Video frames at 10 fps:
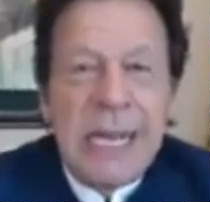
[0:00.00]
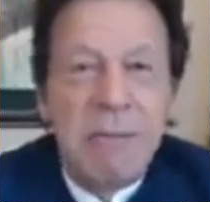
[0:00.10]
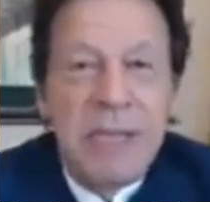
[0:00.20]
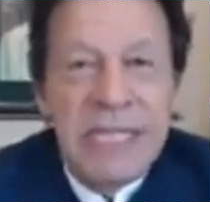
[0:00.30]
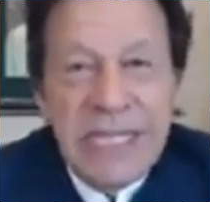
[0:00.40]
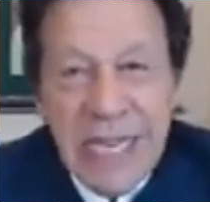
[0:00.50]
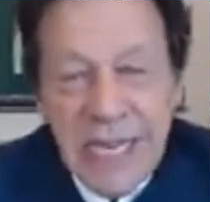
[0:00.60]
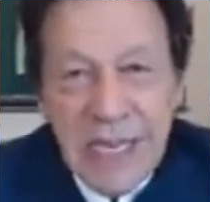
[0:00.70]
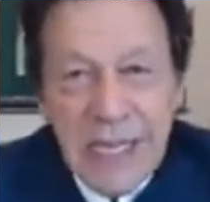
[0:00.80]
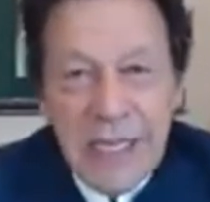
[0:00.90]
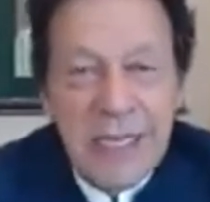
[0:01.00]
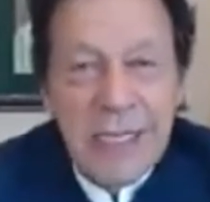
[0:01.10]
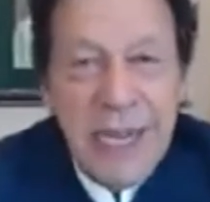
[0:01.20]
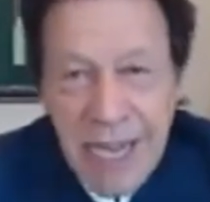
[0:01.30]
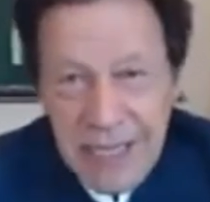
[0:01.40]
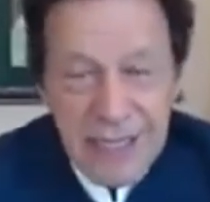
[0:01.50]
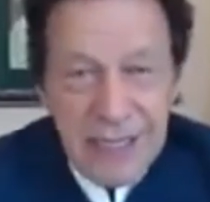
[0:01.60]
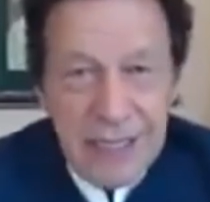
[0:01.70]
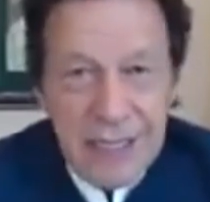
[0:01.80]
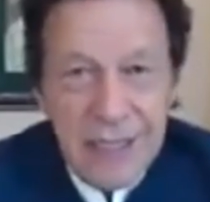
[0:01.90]
In Medina,
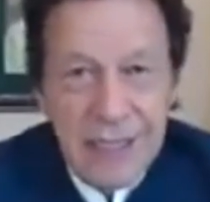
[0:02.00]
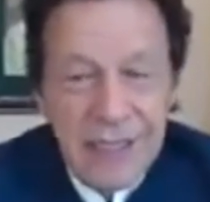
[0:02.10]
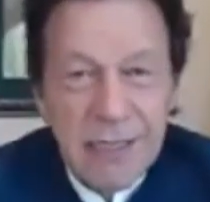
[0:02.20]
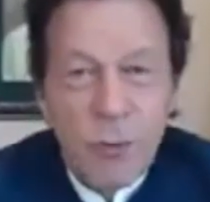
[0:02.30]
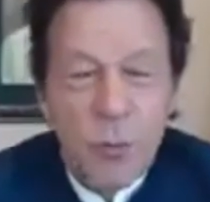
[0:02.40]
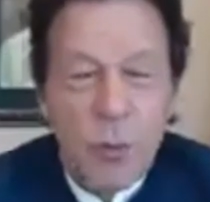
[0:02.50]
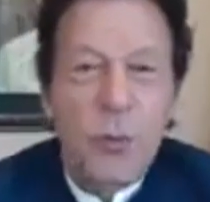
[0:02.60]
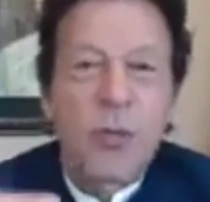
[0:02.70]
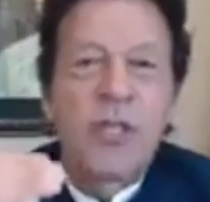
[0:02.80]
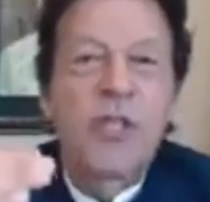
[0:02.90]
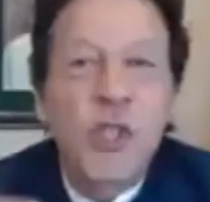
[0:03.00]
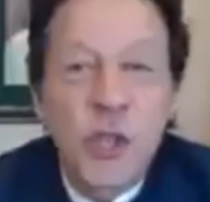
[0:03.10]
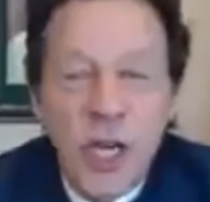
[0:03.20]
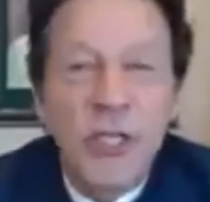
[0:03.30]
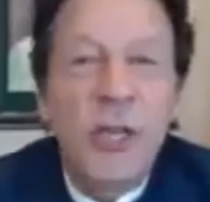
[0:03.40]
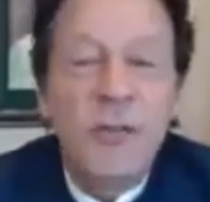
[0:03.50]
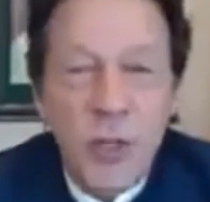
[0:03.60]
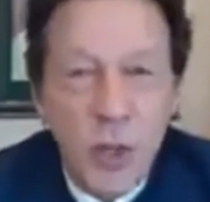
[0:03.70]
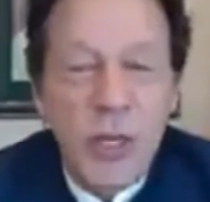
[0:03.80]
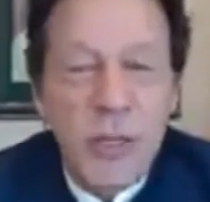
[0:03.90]
Riyasat, what was the sunnat of
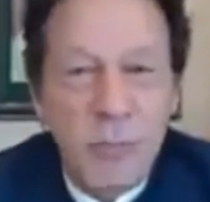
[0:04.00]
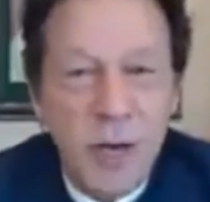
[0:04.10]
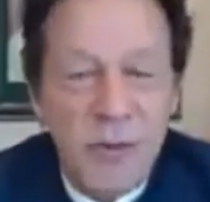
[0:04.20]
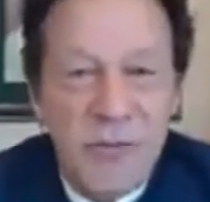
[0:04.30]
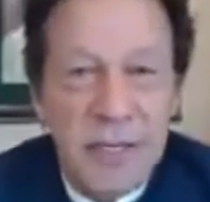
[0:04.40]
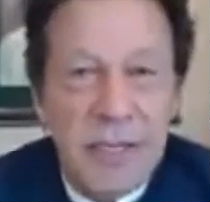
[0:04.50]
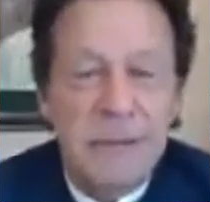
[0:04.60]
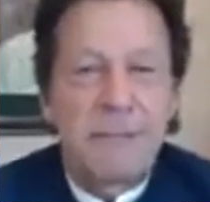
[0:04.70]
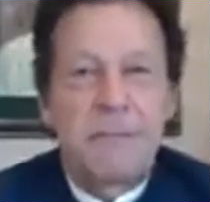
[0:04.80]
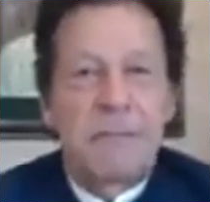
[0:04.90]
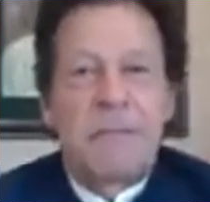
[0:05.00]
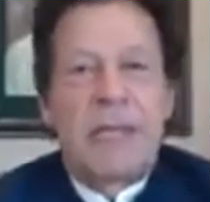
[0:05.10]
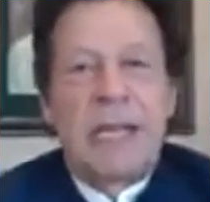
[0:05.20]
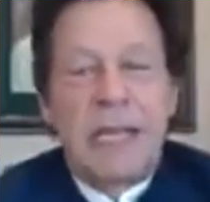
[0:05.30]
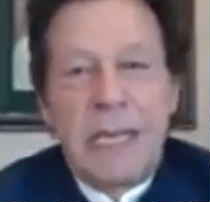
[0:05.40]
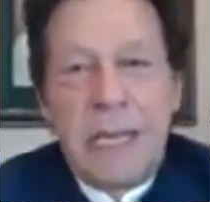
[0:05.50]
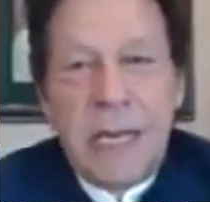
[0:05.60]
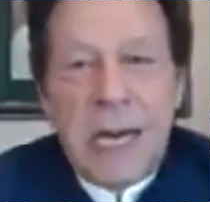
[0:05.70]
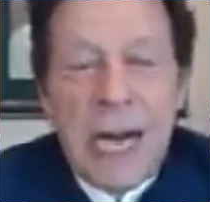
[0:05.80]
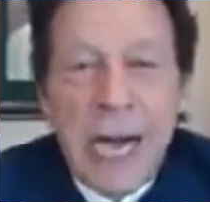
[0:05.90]
their holy prophet?
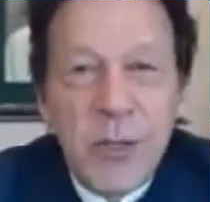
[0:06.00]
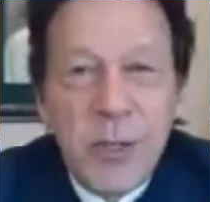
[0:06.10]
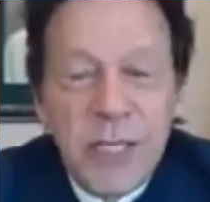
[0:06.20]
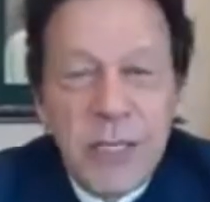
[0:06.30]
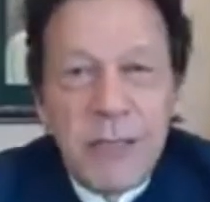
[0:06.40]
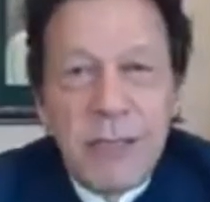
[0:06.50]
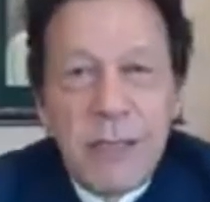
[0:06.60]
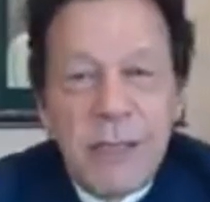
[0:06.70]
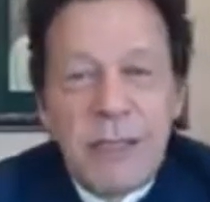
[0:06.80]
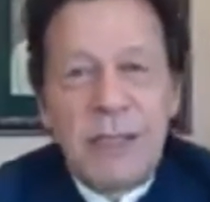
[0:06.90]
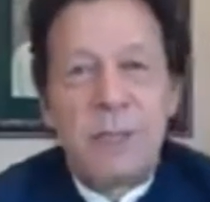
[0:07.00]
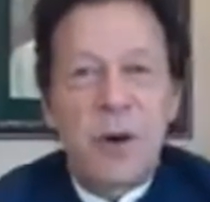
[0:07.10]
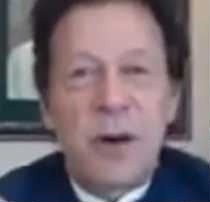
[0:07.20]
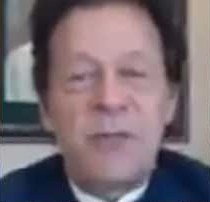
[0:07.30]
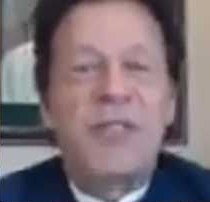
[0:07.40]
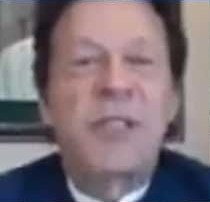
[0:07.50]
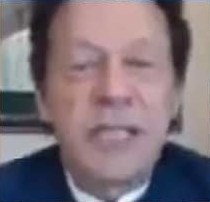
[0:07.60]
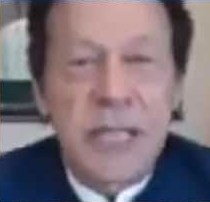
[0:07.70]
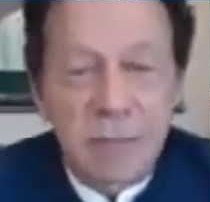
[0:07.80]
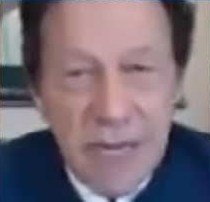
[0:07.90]
How did the prophet
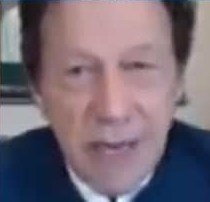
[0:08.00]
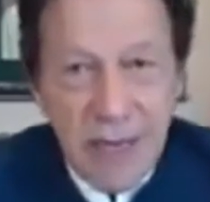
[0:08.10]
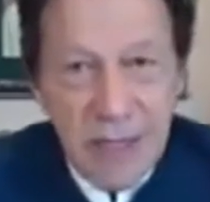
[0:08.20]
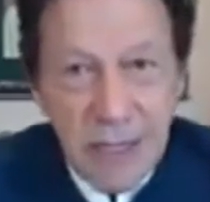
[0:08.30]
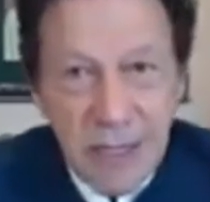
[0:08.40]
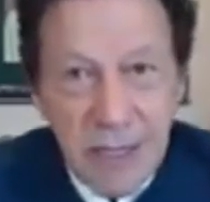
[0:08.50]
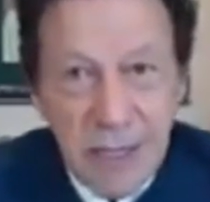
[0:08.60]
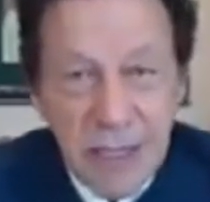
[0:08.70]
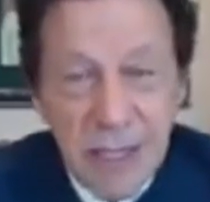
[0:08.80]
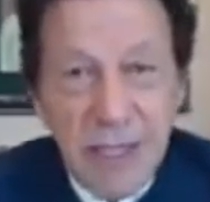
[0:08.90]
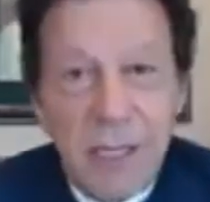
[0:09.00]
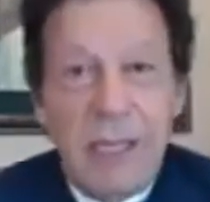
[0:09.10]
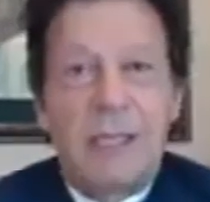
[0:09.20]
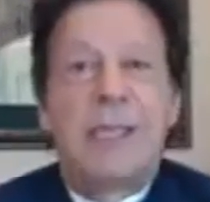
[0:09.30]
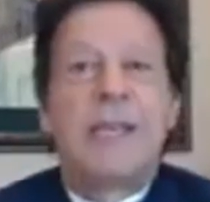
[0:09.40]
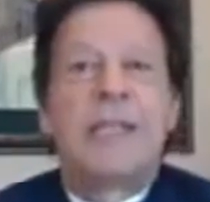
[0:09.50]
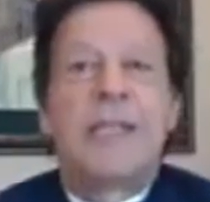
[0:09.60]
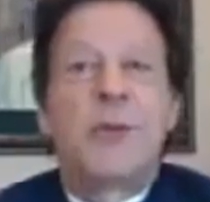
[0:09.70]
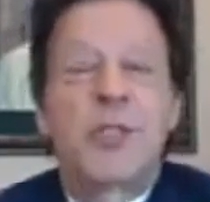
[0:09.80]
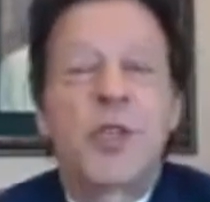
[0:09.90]
treat the minorities? There
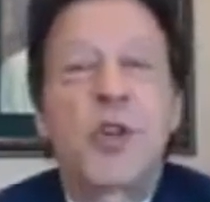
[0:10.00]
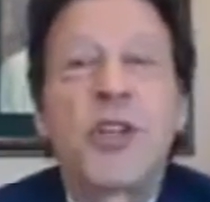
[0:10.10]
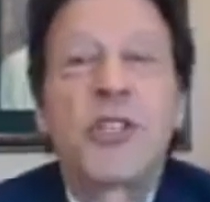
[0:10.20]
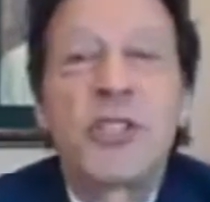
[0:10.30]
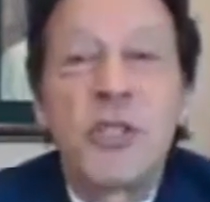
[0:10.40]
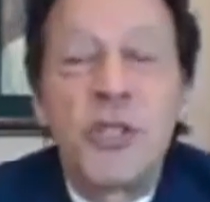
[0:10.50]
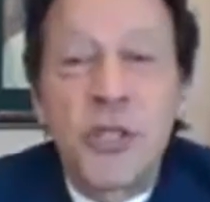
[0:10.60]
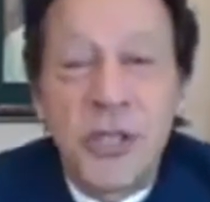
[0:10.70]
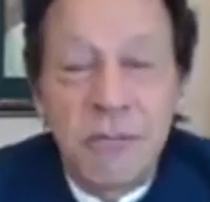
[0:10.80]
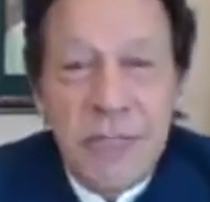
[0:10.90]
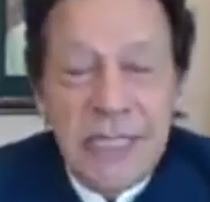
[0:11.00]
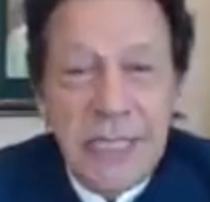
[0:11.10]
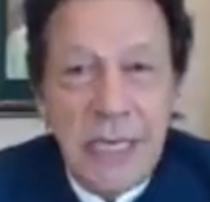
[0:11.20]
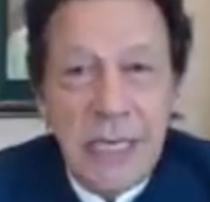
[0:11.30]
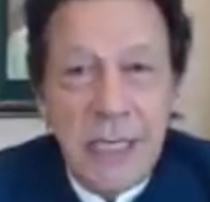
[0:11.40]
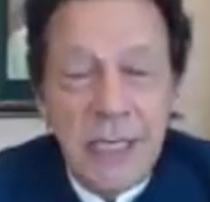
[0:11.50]
was the constitution of Medina.